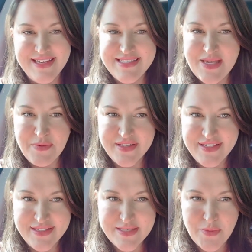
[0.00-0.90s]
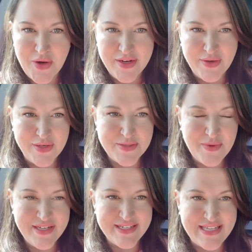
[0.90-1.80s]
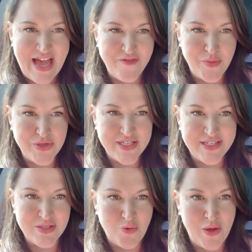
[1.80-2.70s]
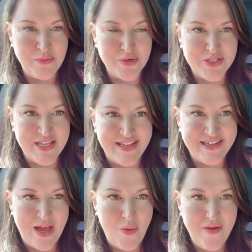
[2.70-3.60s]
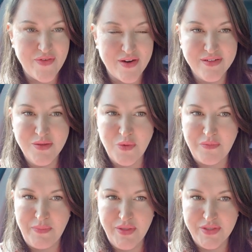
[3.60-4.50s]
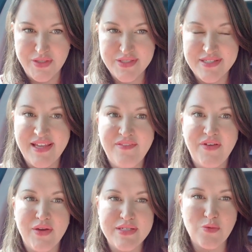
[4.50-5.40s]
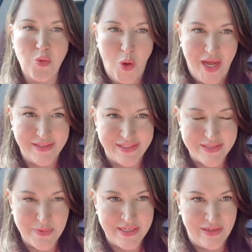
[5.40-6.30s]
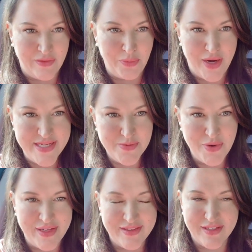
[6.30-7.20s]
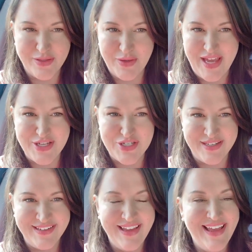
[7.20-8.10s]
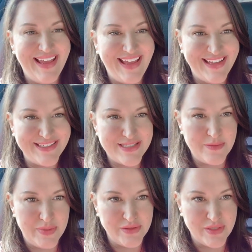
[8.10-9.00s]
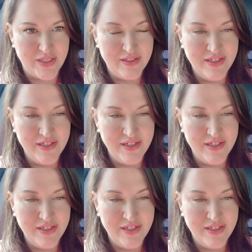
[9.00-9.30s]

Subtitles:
Typically in this market, earnest money is 0.5% to 1%. However, with builders, it varies widely depending on the price point, the location, and the builder.